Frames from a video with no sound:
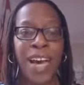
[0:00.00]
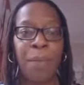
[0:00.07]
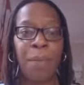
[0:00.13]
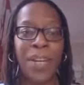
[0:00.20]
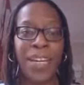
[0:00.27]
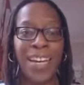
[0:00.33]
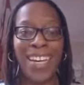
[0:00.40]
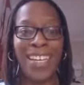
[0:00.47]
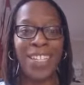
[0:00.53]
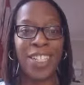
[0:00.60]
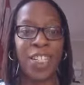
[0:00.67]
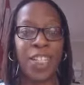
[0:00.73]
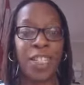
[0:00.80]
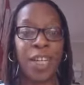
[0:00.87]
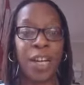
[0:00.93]

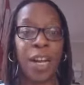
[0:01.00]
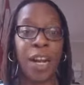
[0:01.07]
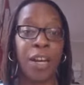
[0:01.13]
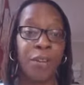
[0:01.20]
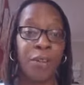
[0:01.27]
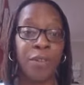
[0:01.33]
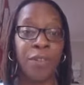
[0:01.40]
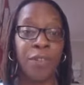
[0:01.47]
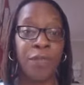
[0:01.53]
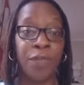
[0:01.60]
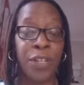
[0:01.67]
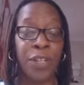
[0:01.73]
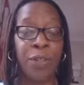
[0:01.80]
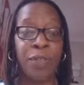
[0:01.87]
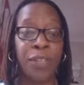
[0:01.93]
applications closed
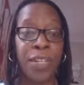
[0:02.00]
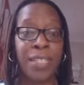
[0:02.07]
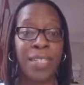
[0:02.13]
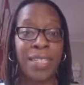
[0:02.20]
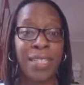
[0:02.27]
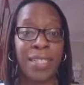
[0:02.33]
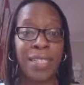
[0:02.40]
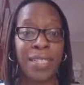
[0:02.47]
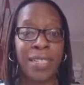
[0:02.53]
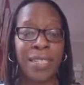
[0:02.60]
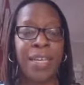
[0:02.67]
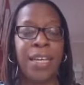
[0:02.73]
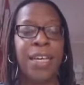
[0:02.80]
for universities